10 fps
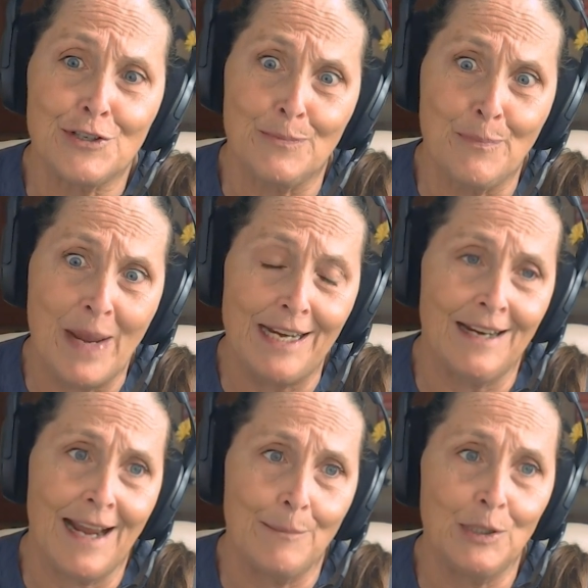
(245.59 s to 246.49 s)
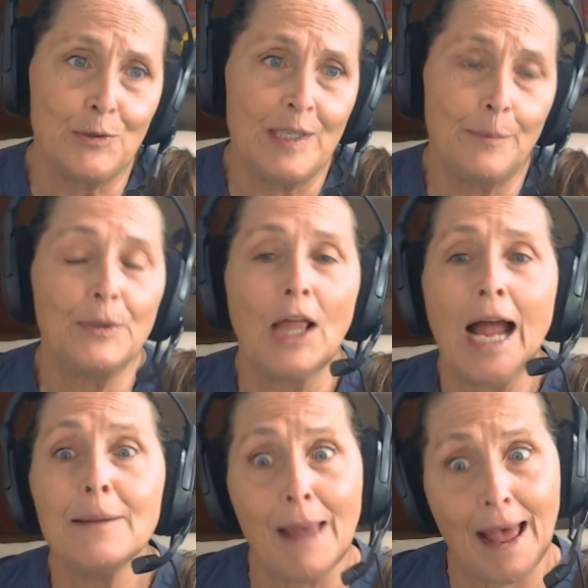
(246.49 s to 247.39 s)
making chemistry an
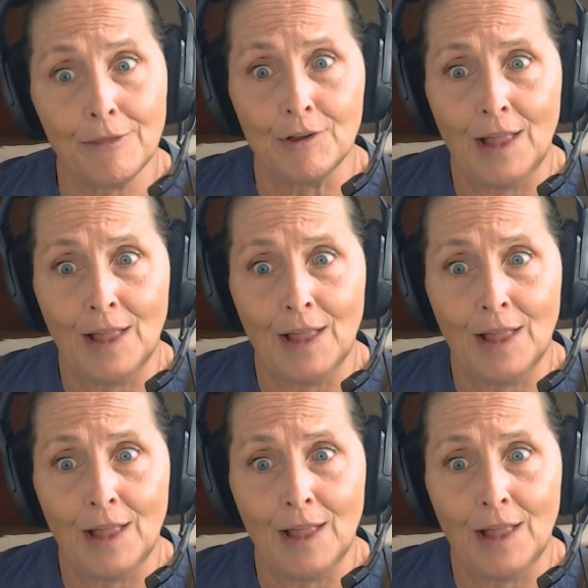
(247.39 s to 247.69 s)
applied math